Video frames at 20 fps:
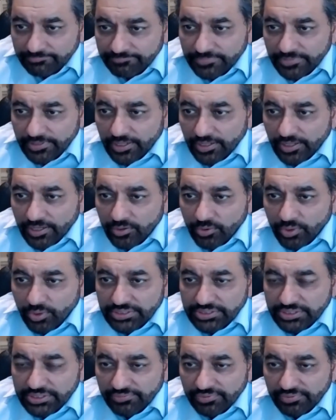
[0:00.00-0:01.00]
Another
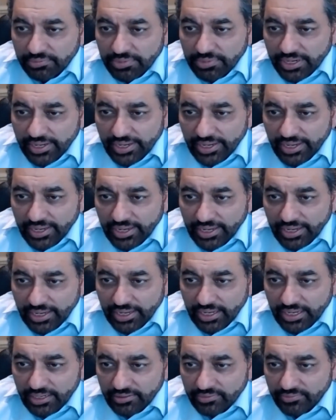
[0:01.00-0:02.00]
question from an AA.